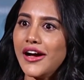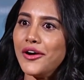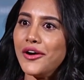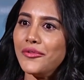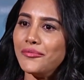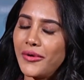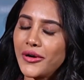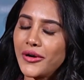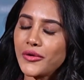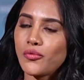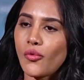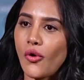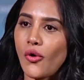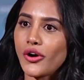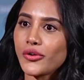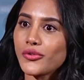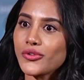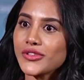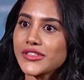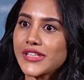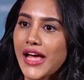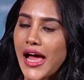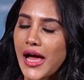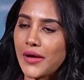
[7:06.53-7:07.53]
But what
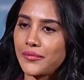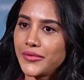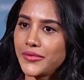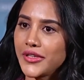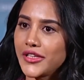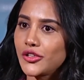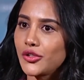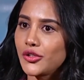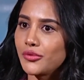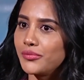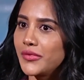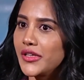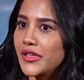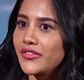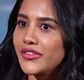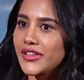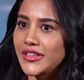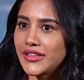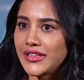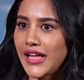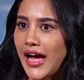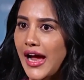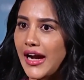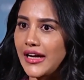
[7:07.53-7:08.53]
was happening to me with
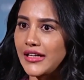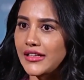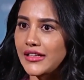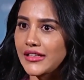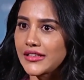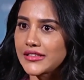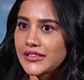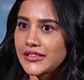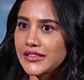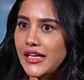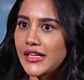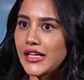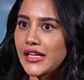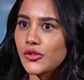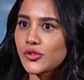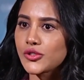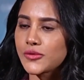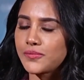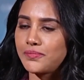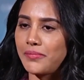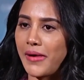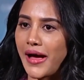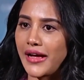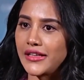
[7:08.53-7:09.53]
that is that I was
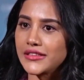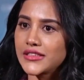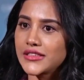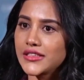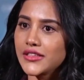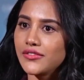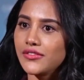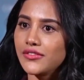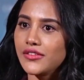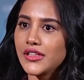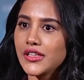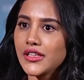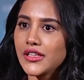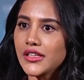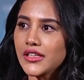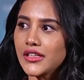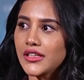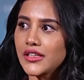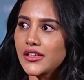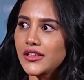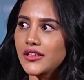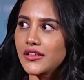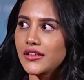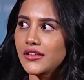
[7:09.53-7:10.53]

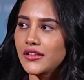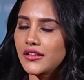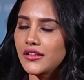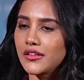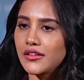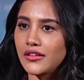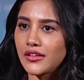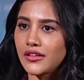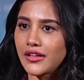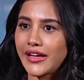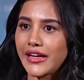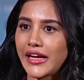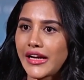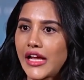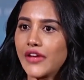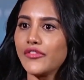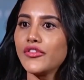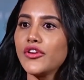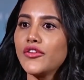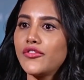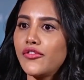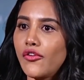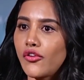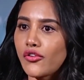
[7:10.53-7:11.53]
passively
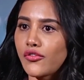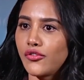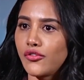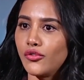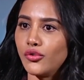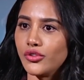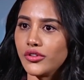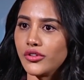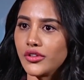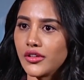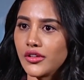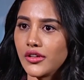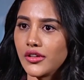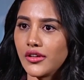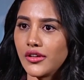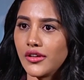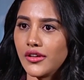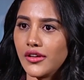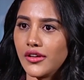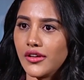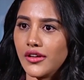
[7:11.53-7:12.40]
craving for food. Mm.